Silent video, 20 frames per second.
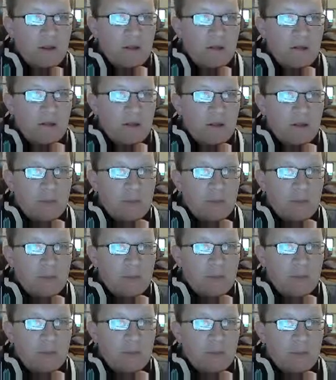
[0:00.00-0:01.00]
I wonder if I can
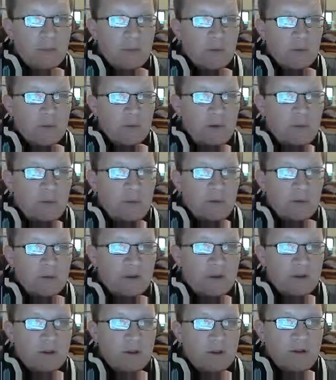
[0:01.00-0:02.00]
build another room
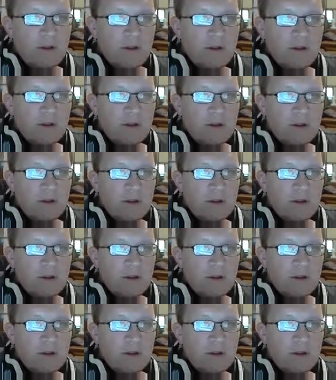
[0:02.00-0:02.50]
onto there.